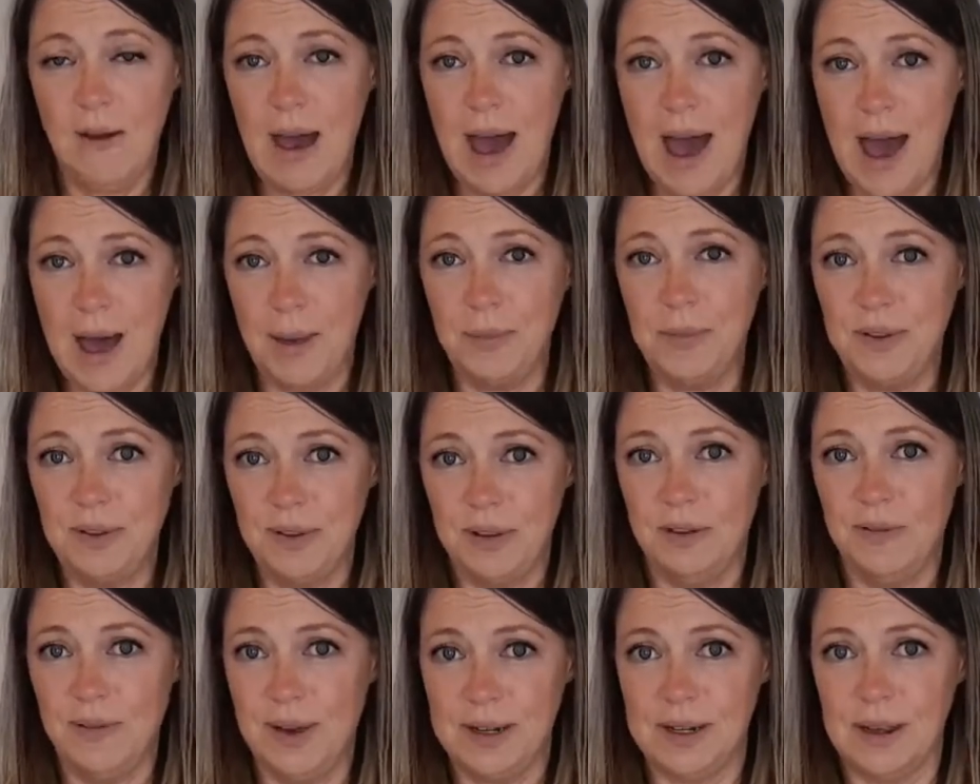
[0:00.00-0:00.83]

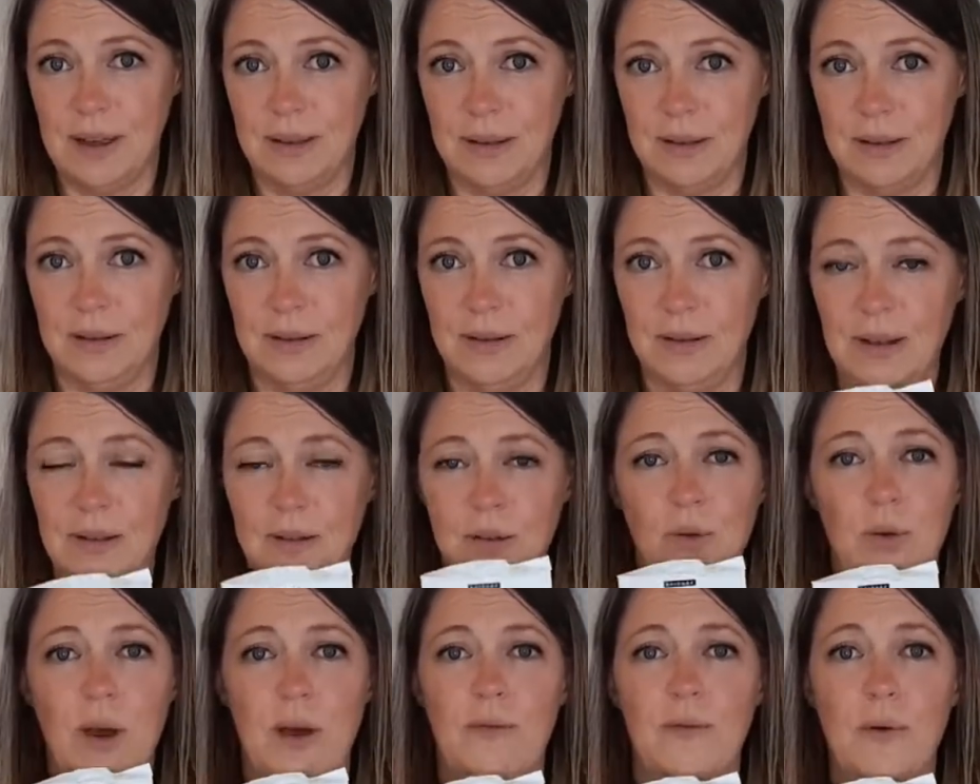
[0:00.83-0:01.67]
Absolutely fantastic. So these are
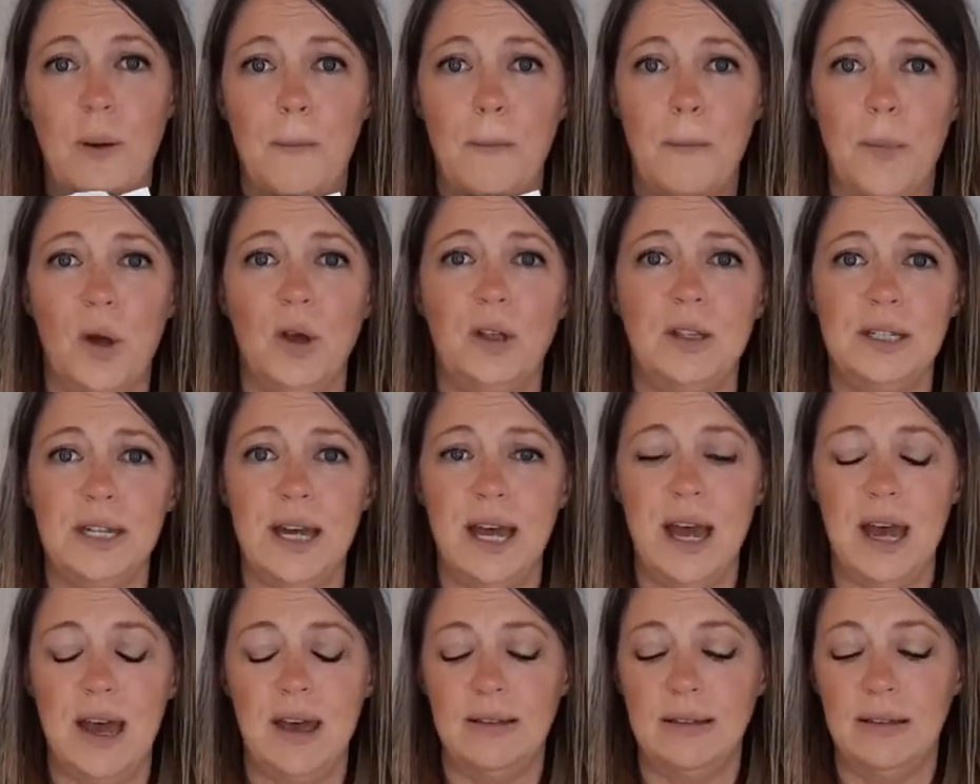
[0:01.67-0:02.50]
great for
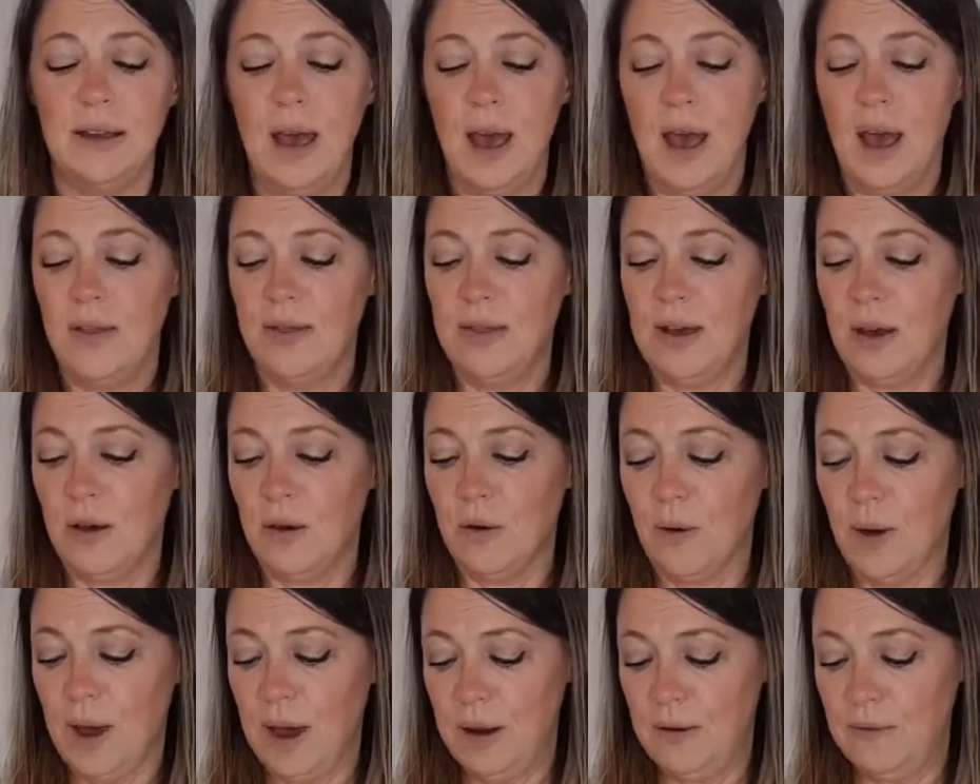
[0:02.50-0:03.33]
birthdays. They're
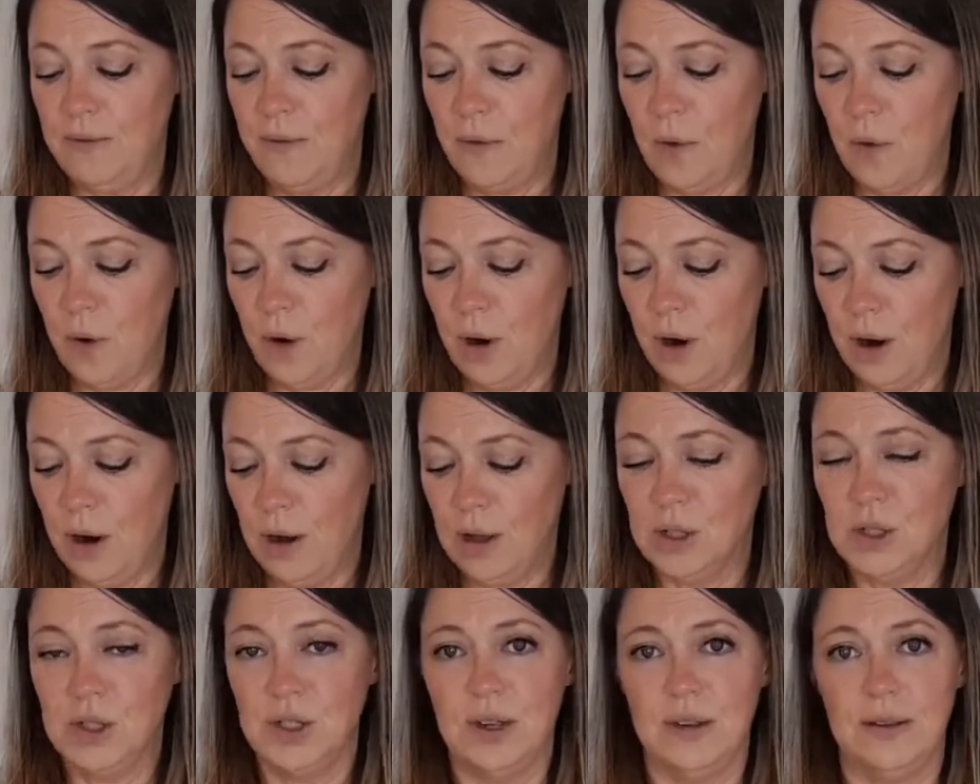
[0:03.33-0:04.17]
great
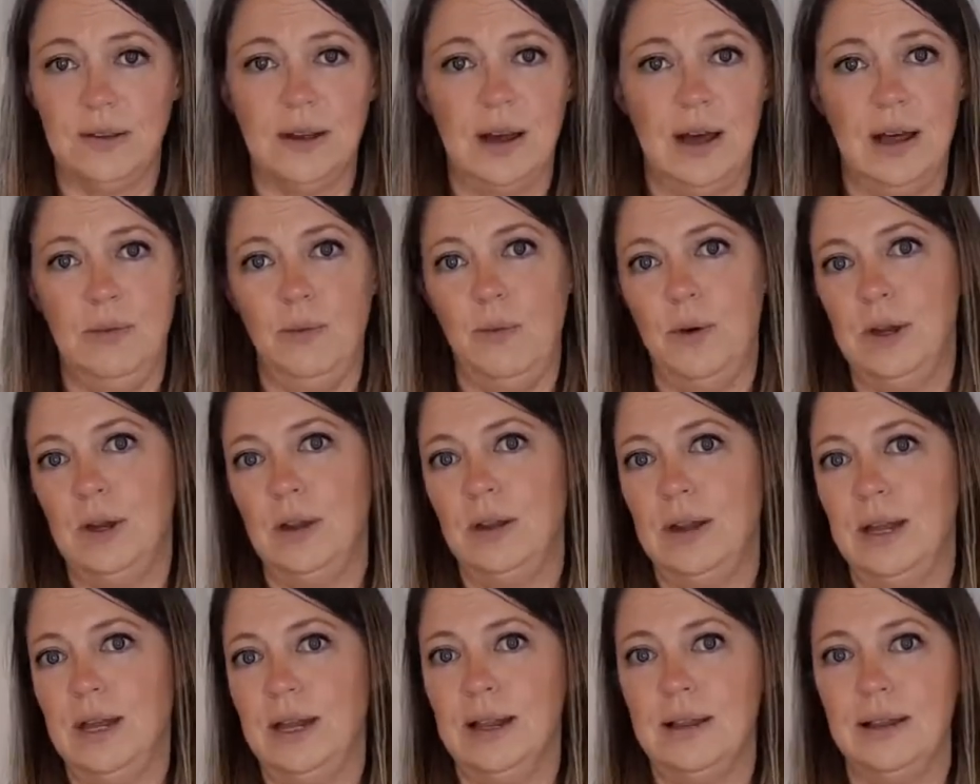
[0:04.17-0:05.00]
for just when you
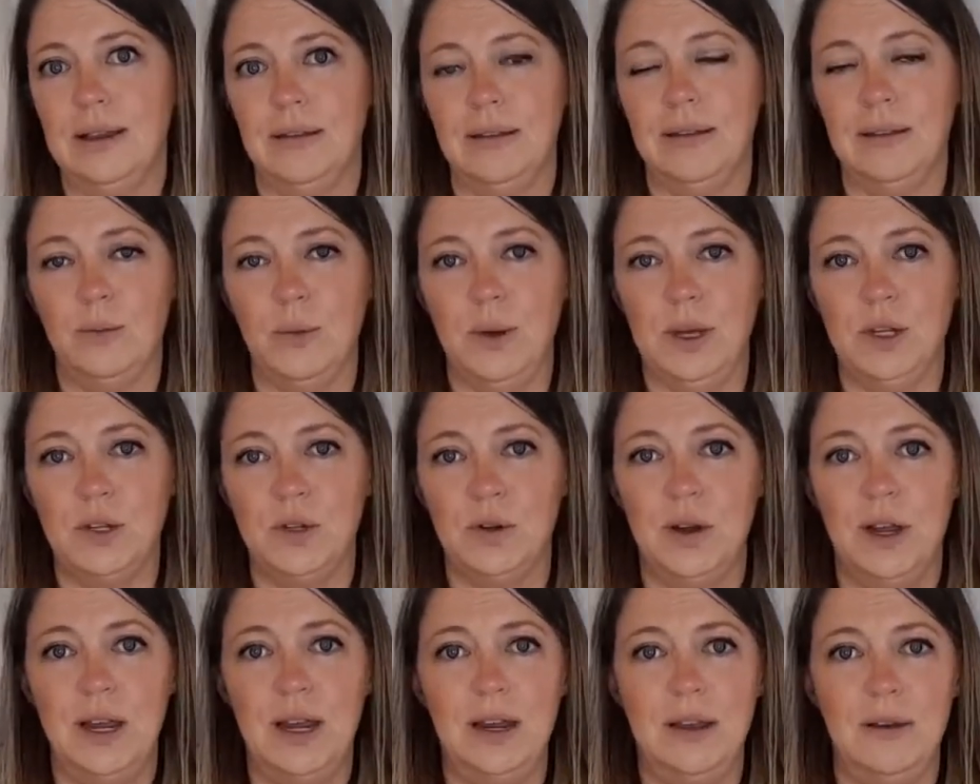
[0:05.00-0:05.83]
need a little sweet
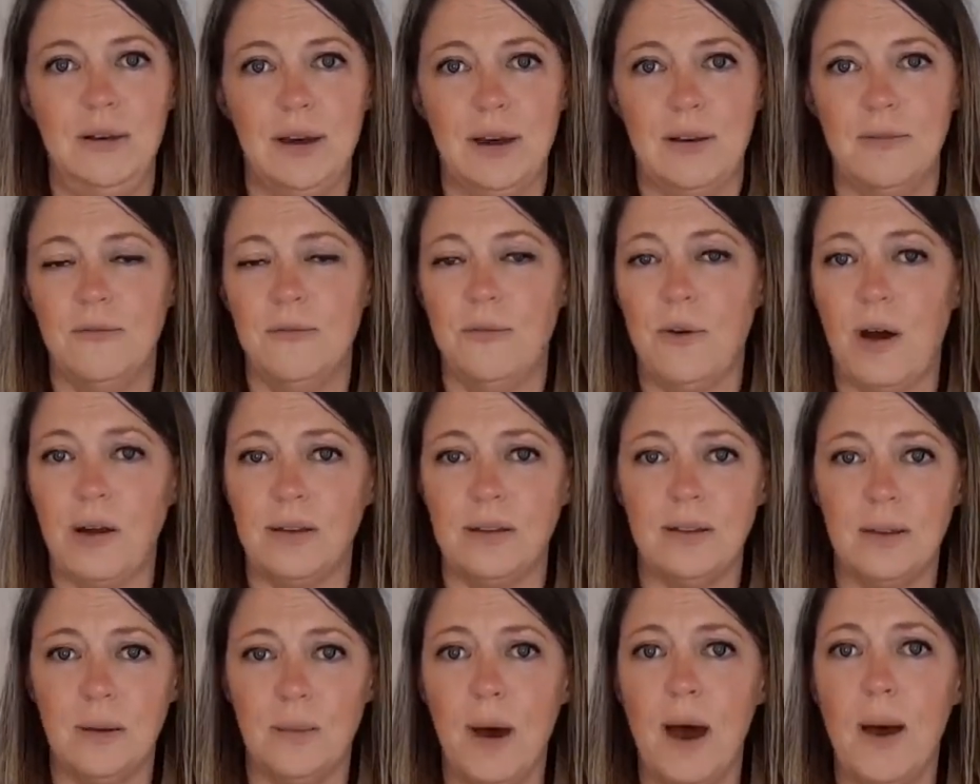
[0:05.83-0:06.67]
treat. You can
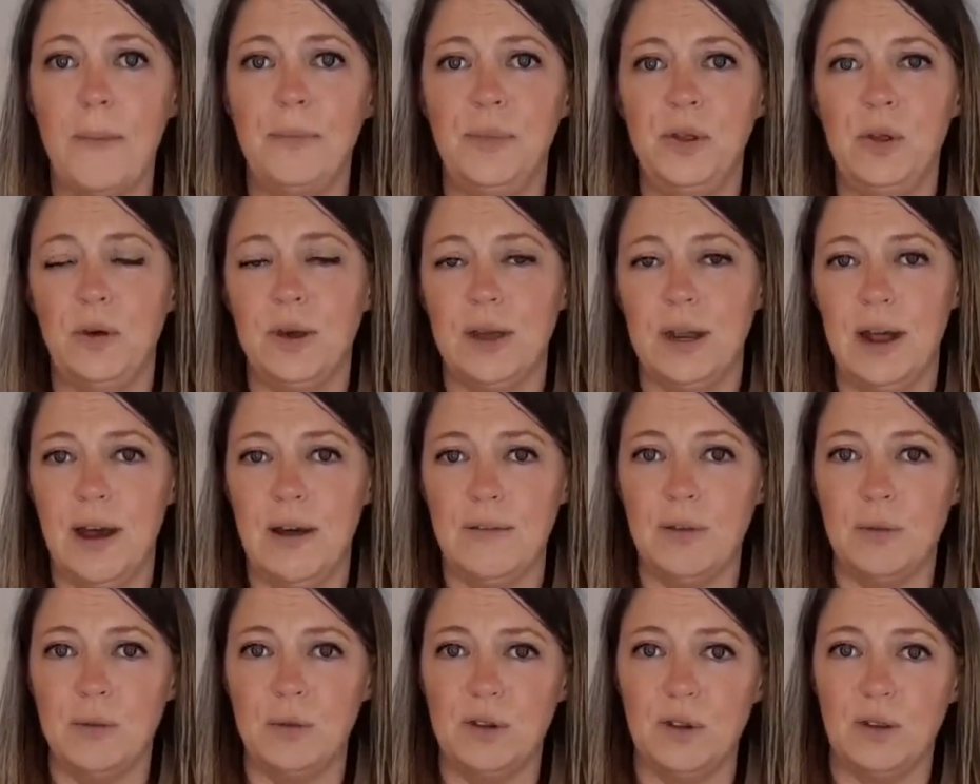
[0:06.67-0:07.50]
frost them up. You can have
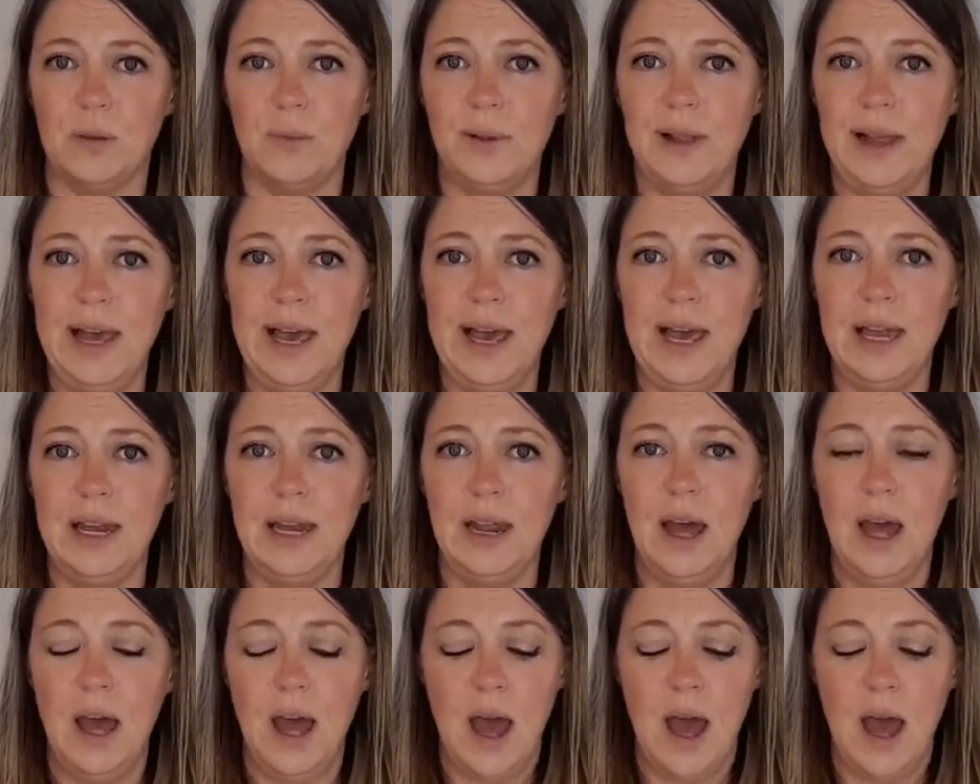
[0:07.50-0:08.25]
them just plain.